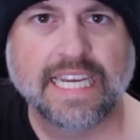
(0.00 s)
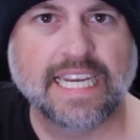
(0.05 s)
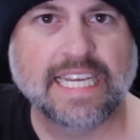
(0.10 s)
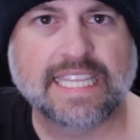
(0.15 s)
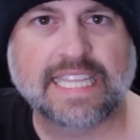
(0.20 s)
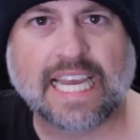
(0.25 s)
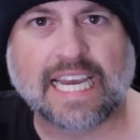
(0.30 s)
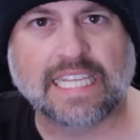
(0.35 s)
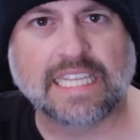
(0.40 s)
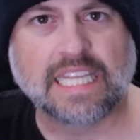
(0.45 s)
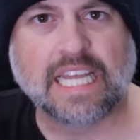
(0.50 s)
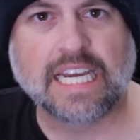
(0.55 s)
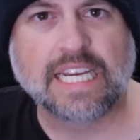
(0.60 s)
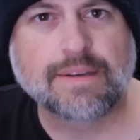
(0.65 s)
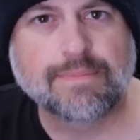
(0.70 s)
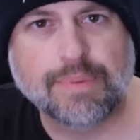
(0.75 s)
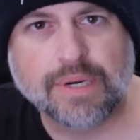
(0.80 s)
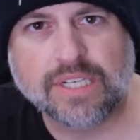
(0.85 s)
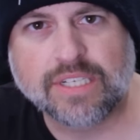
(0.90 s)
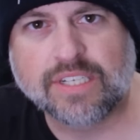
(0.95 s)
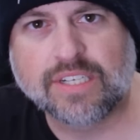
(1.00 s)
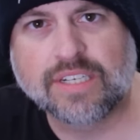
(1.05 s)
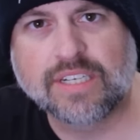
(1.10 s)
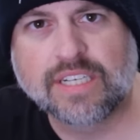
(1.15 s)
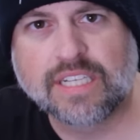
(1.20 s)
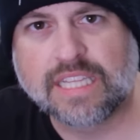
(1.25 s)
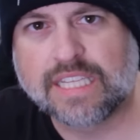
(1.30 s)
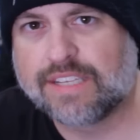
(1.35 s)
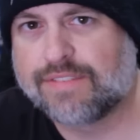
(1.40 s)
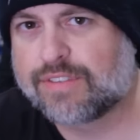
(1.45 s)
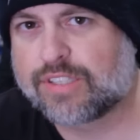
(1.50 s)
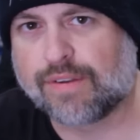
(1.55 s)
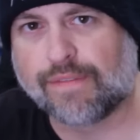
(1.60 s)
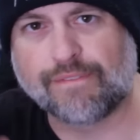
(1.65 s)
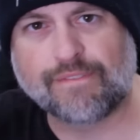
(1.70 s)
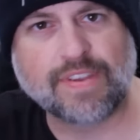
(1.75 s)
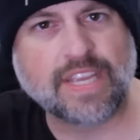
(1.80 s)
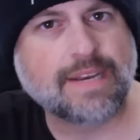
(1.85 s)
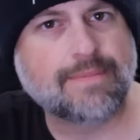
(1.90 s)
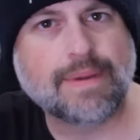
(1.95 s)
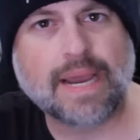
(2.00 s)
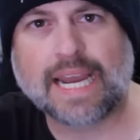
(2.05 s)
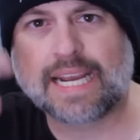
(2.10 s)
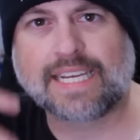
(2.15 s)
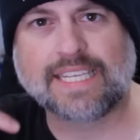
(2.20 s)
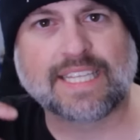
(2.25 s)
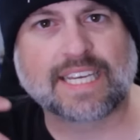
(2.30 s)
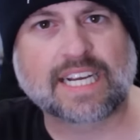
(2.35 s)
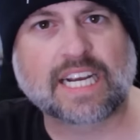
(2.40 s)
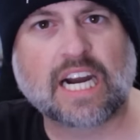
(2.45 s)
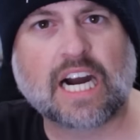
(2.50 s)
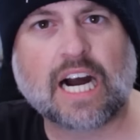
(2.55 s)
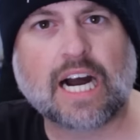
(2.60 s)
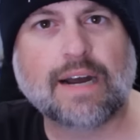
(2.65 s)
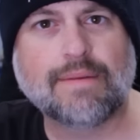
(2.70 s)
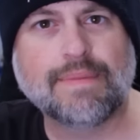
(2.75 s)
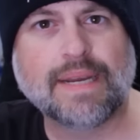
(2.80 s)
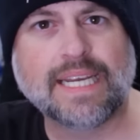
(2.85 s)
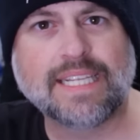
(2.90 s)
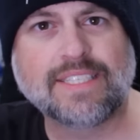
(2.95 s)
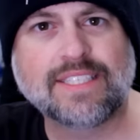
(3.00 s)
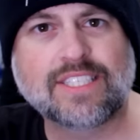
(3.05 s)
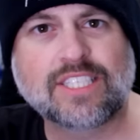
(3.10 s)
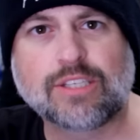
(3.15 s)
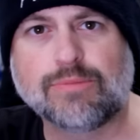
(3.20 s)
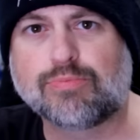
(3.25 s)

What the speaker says: Hit that like button. Leave some feedback in the comments.